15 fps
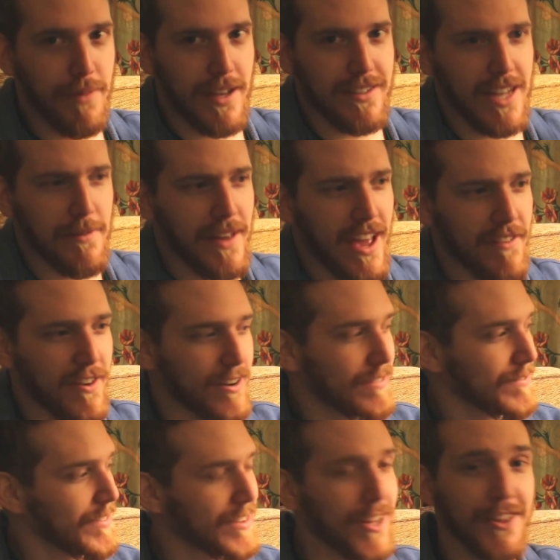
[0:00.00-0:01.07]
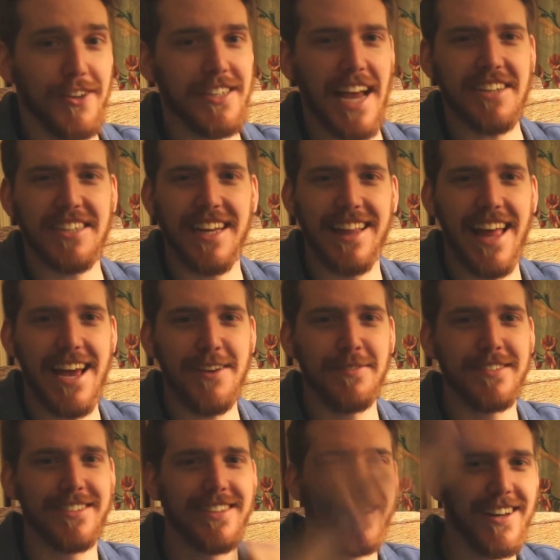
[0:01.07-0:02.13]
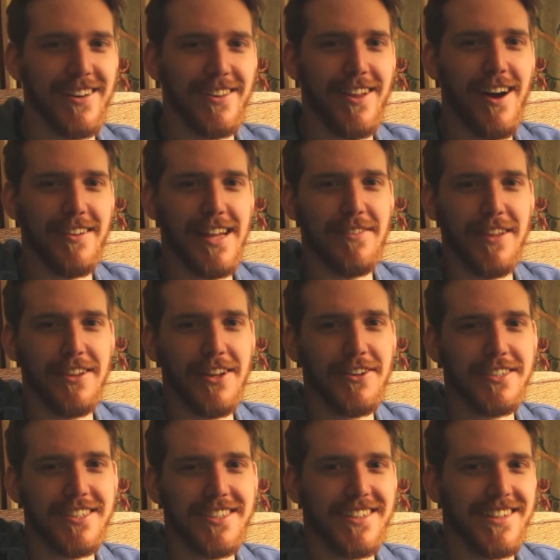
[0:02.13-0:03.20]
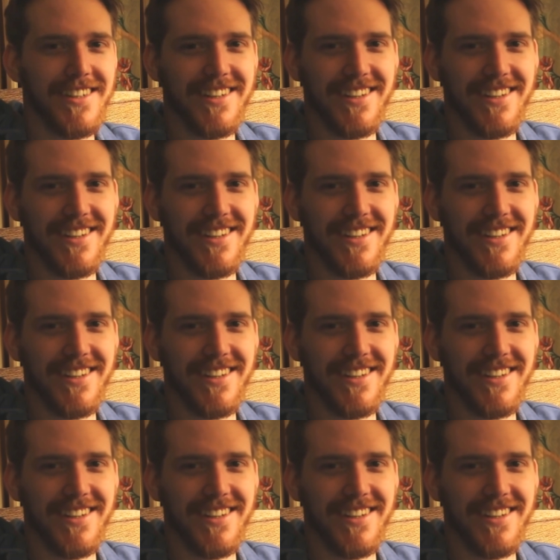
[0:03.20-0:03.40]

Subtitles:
Best enemy ever. Lelouch actually lives! Long live Lelouch!